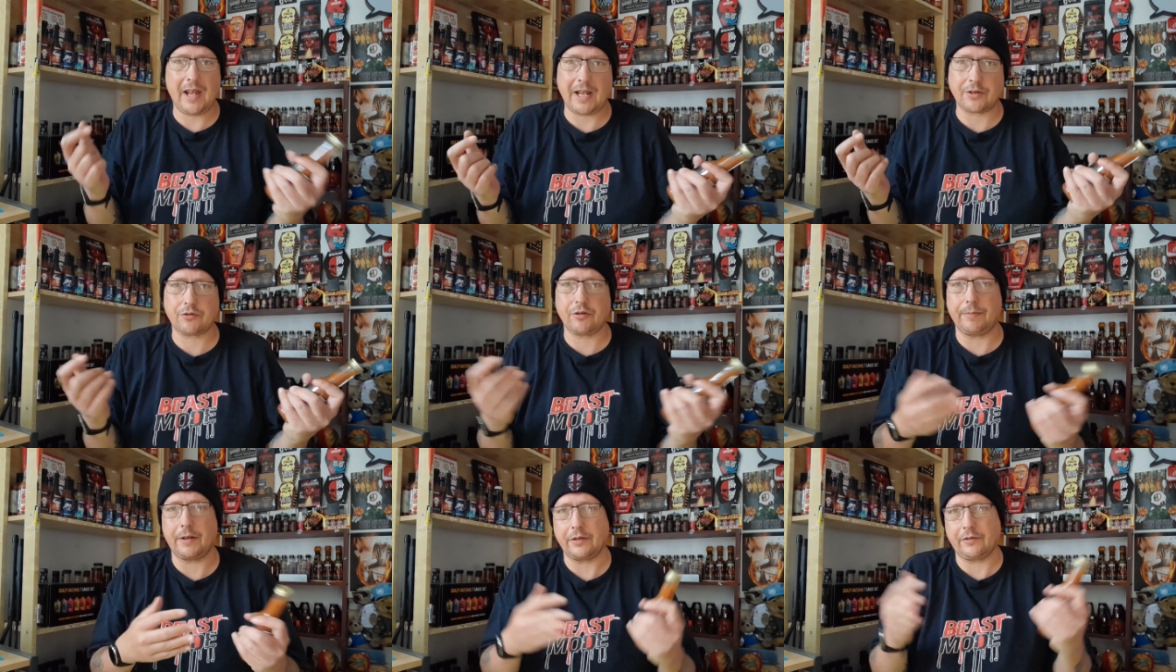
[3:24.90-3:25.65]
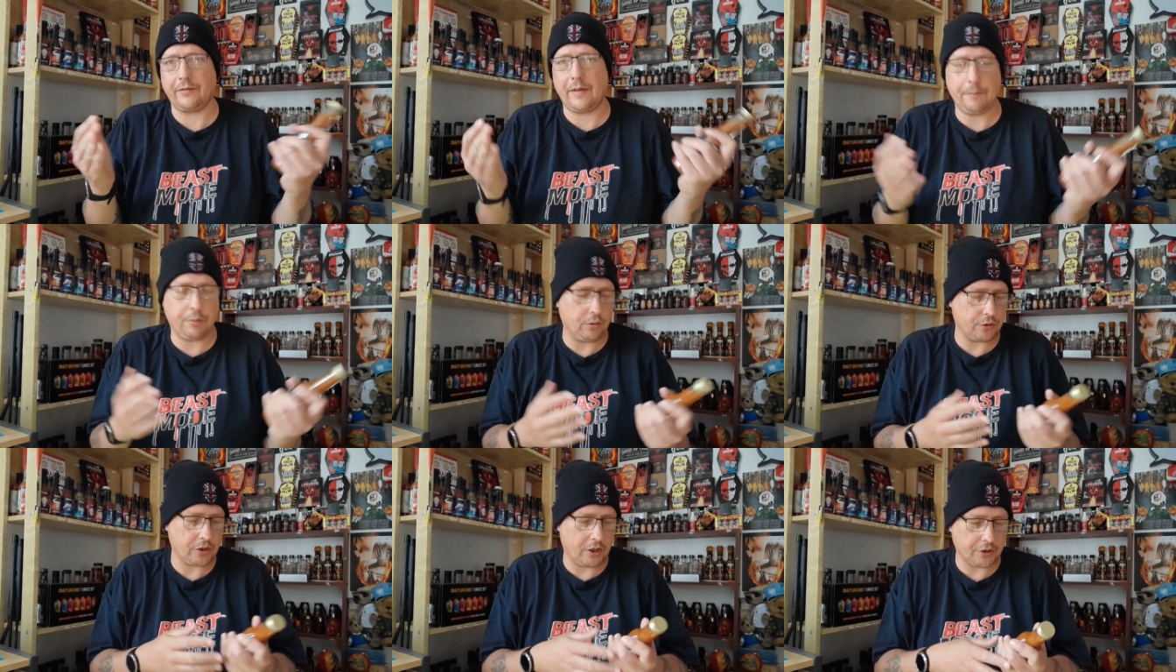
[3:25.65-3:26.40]
extra because of
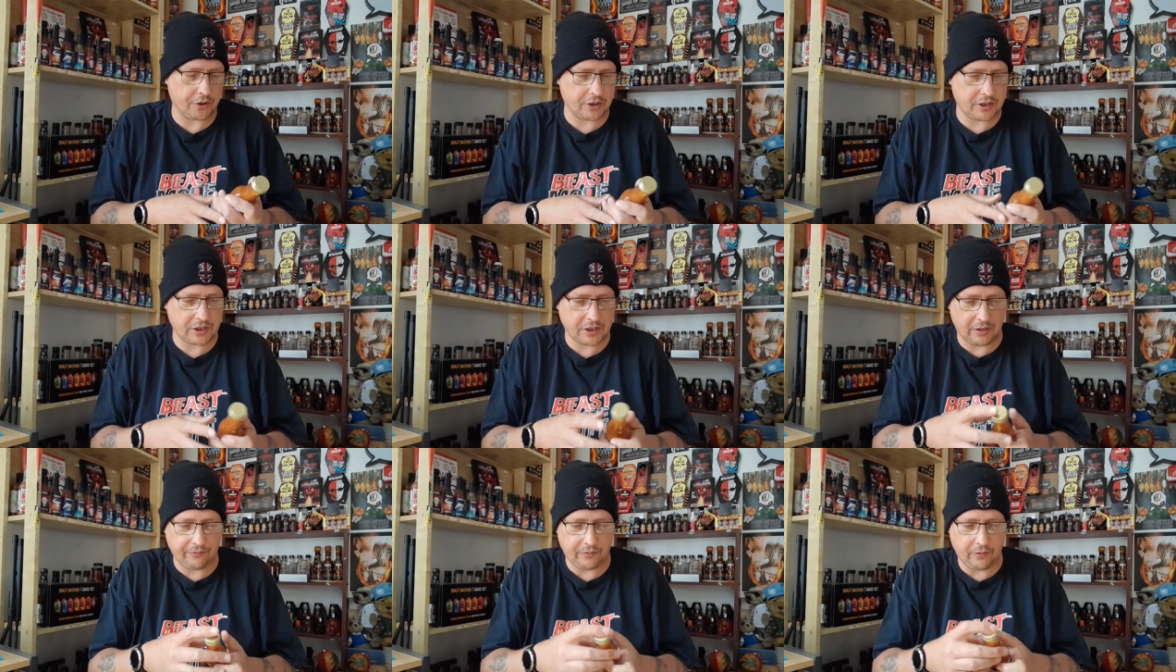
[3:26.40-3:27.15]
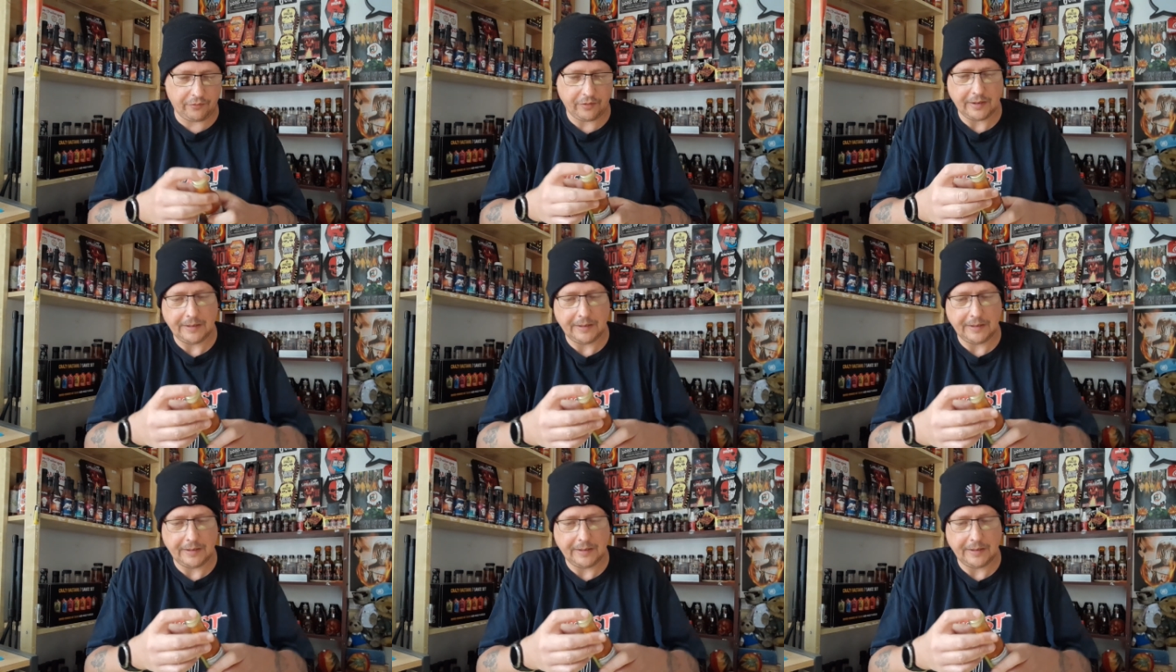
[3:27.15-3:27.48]
import charges and so forth.